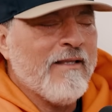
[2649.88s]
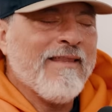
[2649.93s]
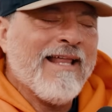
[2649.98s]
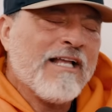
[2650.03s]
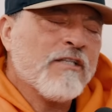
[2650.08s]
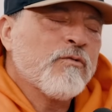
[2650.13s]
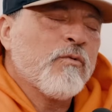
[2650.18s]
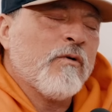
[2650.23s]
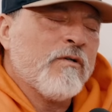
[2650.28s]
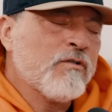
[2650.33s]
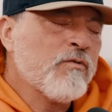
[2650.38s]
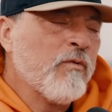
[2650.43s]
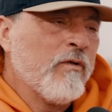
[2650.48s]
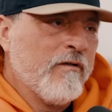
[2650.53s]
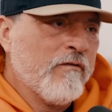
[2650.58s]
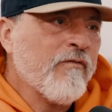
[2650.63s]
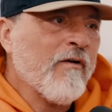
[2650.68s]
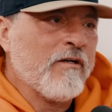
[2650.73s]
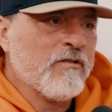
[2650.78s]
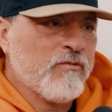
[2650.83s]
And that's where it's
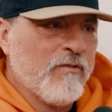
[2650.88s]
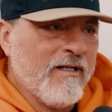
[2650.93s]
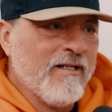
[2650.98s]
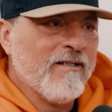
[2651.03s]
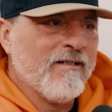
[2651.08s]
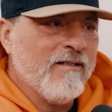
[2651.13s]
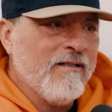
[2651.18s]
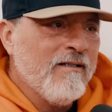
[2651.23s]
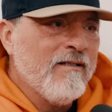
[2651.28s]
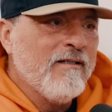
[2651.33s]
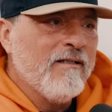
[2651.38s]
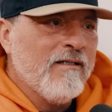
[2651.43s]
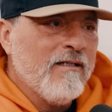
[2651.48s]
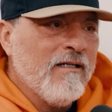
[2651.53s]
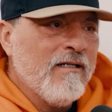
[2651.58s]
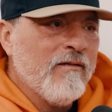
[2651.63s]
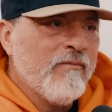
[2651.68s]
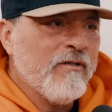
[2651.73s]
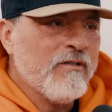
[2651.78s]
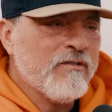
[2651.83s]
really frustrating,
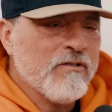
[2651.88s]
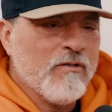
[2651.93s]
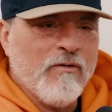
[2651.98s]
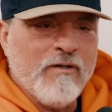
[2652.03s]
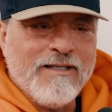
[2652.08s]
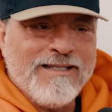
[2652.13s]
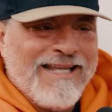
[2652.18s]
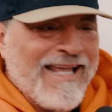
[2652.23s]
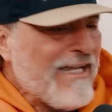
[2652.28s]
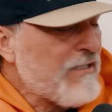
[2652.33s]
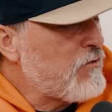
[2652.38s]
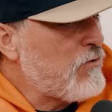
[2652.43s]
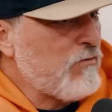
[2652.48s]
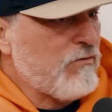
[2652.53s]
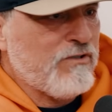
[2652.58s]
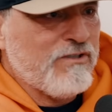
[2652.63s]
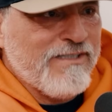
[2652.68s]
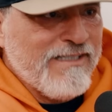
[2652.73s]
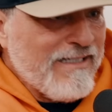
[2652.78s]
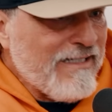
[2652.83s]
because you're going, can't you
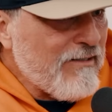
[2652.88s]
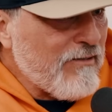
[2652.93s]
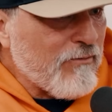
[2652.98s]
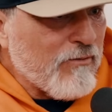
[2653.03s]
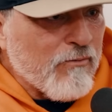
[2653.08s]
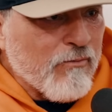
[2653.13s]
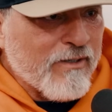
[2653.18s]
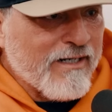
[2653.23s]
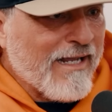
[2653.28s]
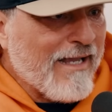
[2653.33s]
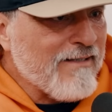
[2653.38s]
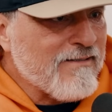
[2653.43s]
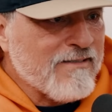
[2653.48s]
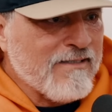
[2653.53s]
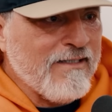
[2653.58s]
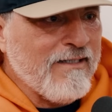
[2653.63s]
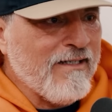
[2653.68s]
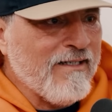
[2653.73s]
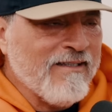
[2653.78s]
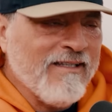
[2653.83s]
see what I
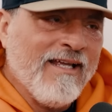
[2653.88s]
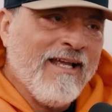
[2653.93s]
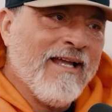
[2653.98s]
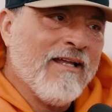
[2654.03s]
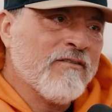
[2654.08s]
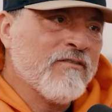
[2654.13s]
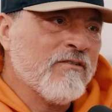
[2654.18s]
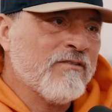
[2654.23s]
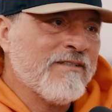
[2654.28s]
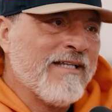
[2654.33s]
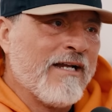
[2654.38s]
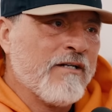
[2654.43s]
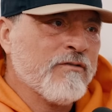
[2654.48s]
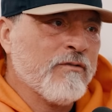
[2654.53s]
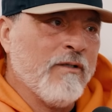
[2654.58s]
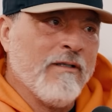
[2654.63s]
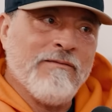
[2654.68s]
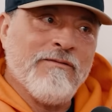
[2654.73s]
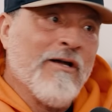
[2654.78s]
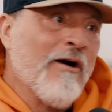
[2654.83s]
see? And the answer is
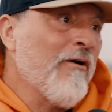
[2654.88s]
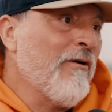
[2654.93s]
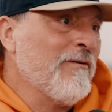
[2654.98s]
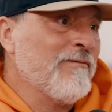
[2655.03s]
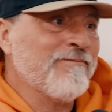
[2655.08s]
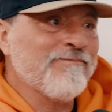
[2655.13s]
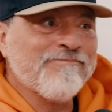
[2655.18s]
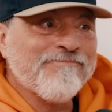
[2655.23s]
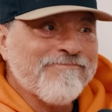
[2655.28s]
actually no.